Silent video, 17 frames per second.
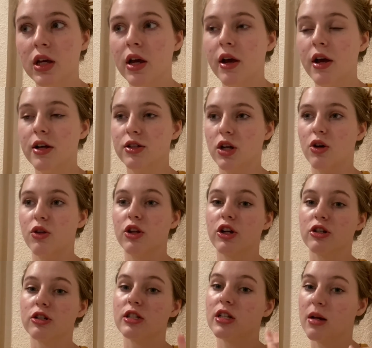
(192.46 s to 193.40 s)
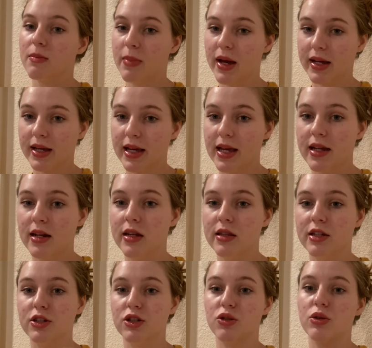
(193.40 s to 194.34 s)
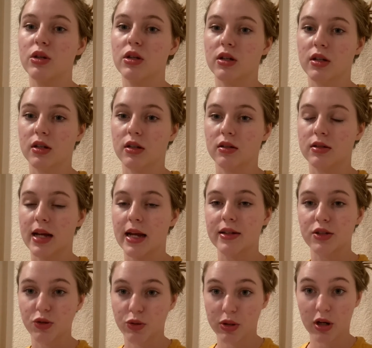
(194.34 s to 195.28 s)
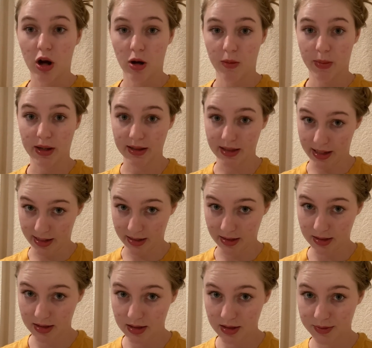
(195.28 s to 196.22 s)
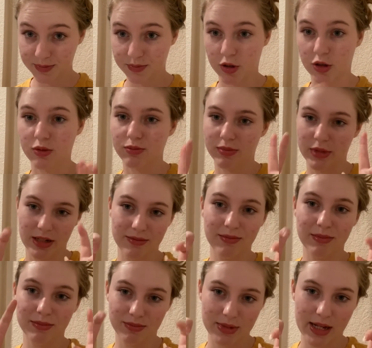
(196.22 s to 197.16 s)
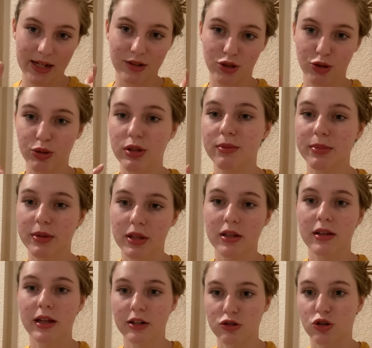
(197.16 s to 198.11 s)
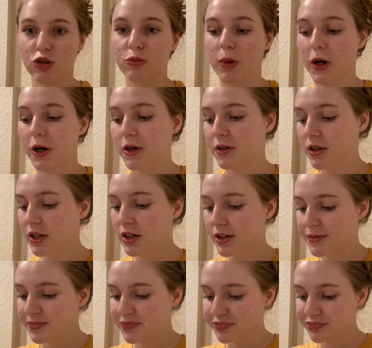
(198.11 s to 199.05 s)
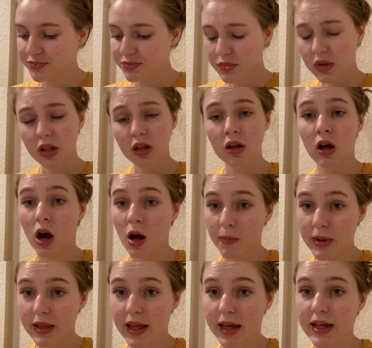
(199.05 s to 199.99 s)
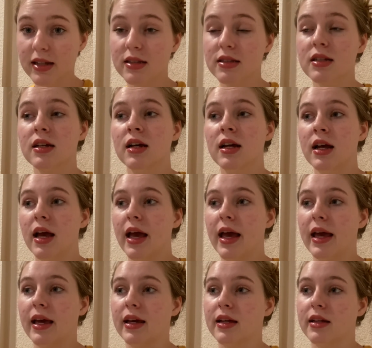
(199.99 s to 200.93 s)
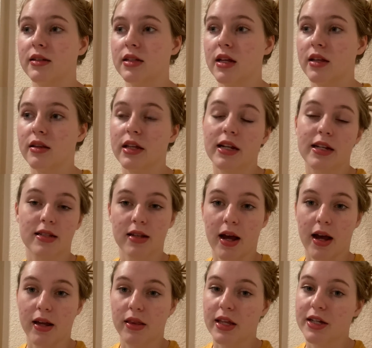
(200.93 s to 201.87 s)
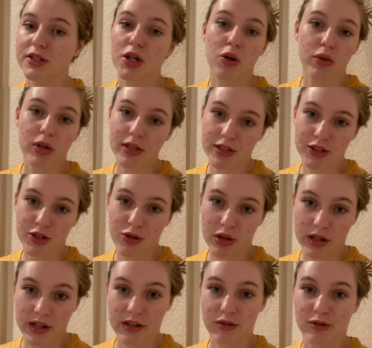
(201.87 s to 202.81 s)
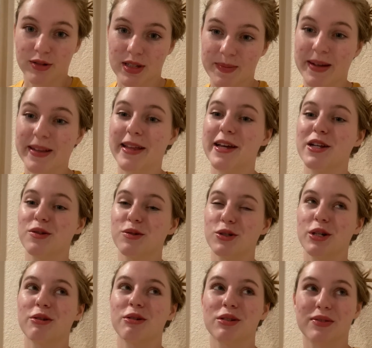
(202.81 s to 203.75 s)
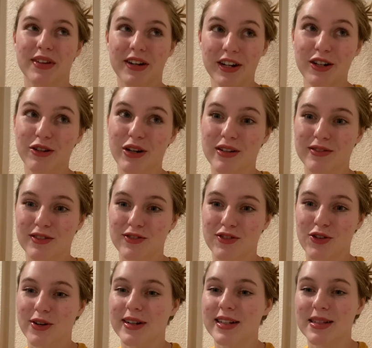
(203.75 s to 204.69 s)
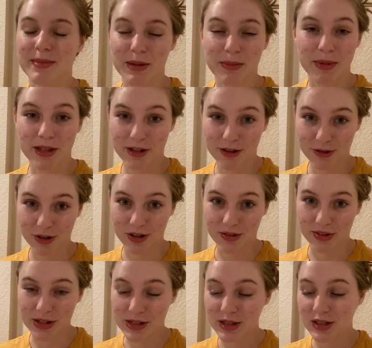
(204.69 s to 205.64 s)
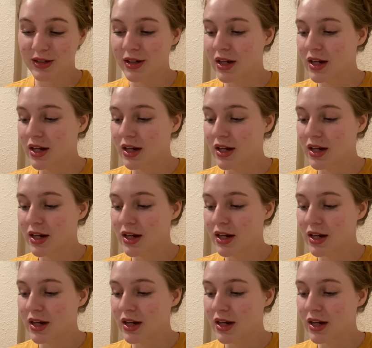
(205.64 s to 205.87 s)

So the nurses come back in and they do the TENS unit on my legs, the TENS unit, but the electrode part on my legs, and then they decide they don't need to do the needles in my legs, which I was very grateful for because it made me a little nervous.